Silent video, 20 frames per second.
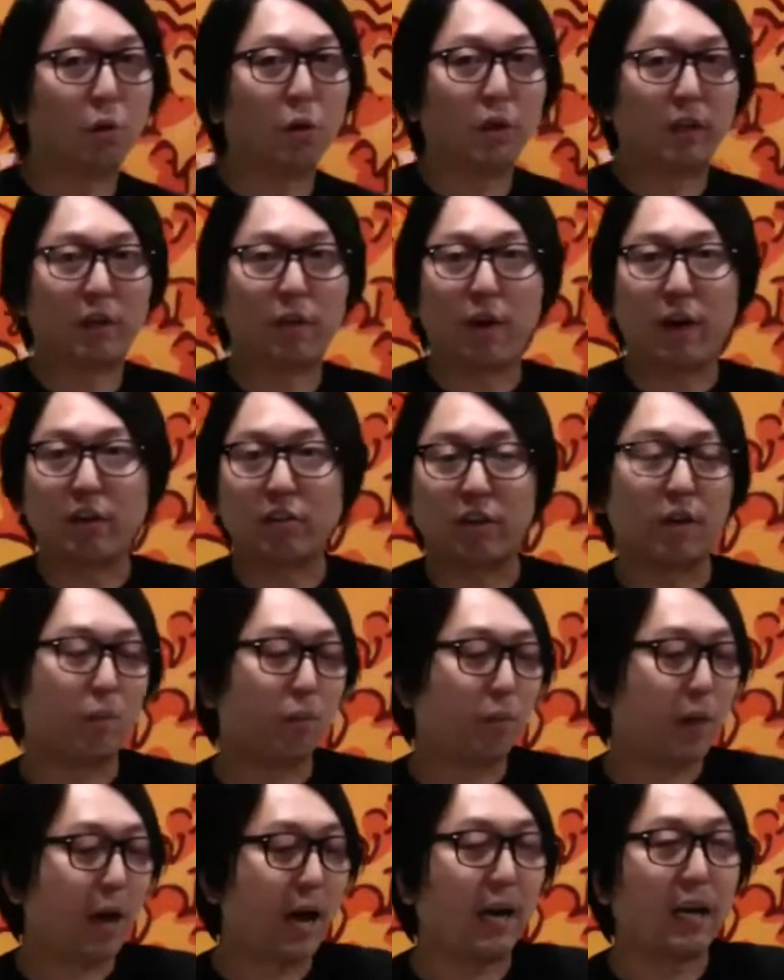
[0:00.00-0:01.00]
garage sale
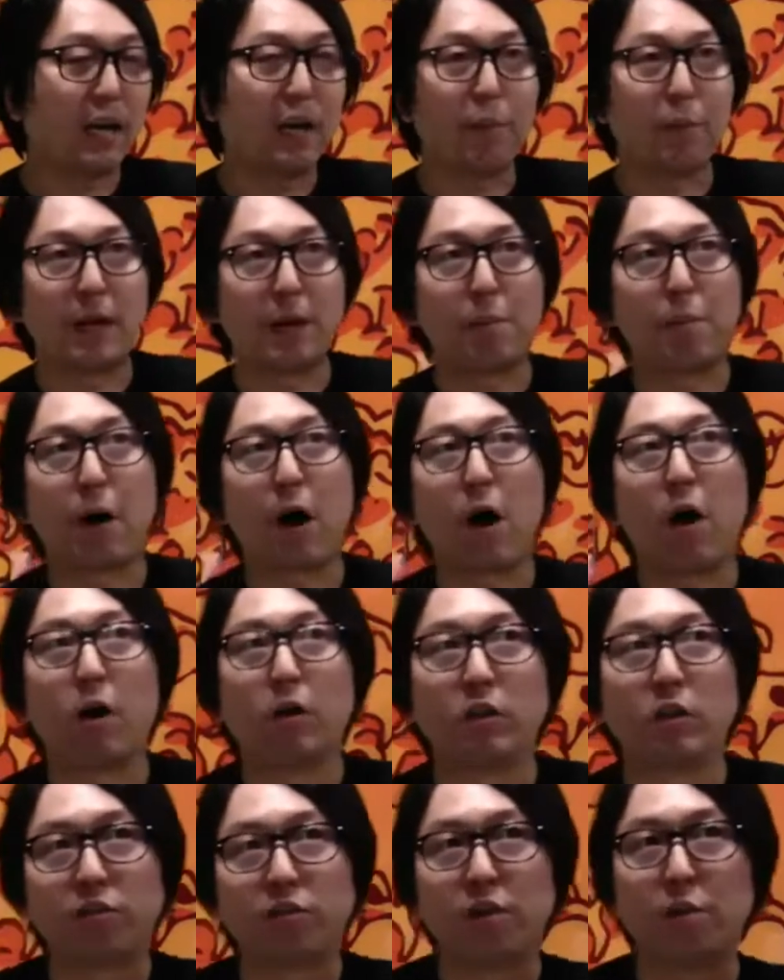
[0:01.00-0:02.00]
coming up on
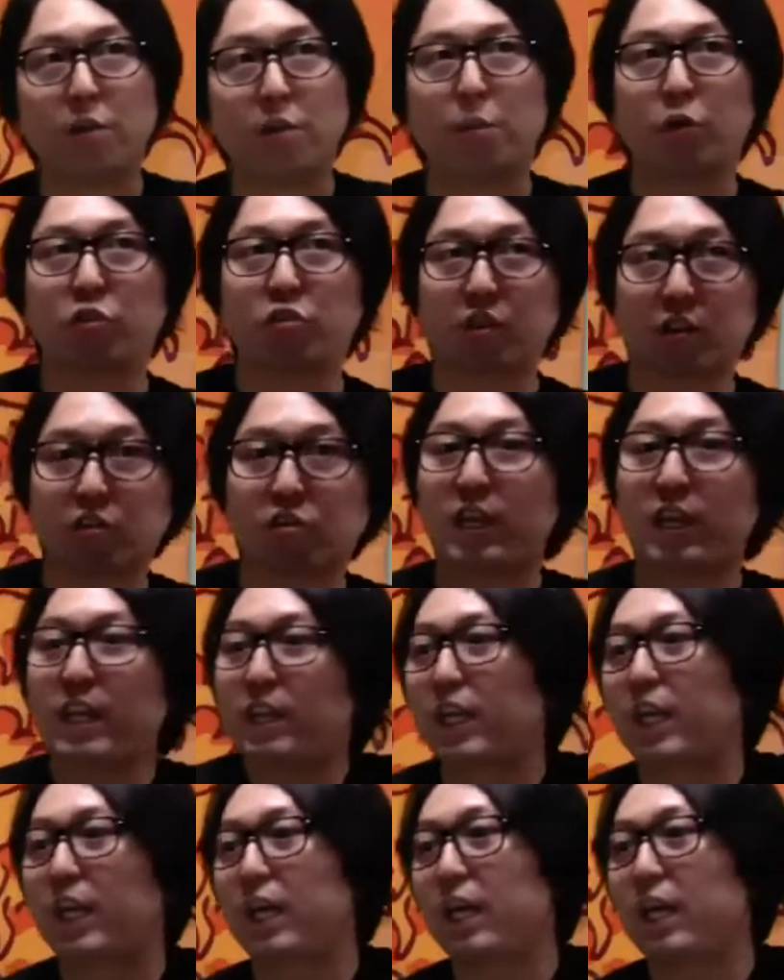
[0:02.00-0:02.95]
November 16th.